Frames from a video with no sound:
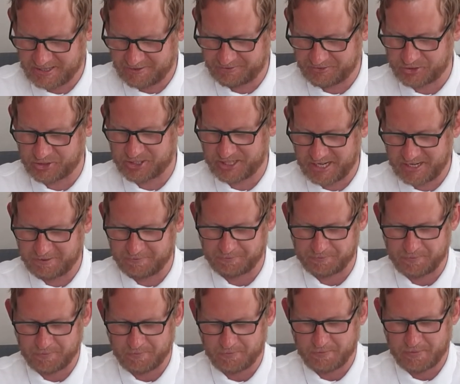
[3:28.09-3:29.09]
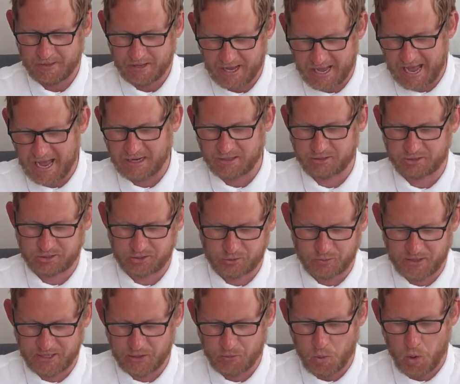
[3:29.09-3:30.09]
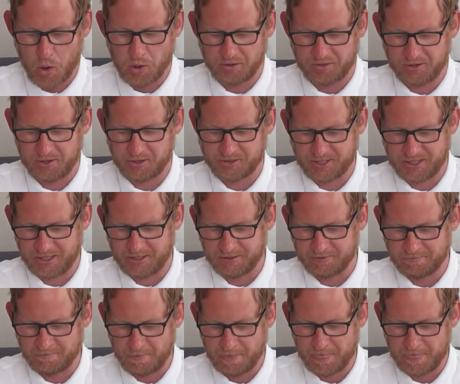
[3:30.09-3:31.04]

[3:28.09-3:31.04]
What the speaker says: for sin, Acts 21:13.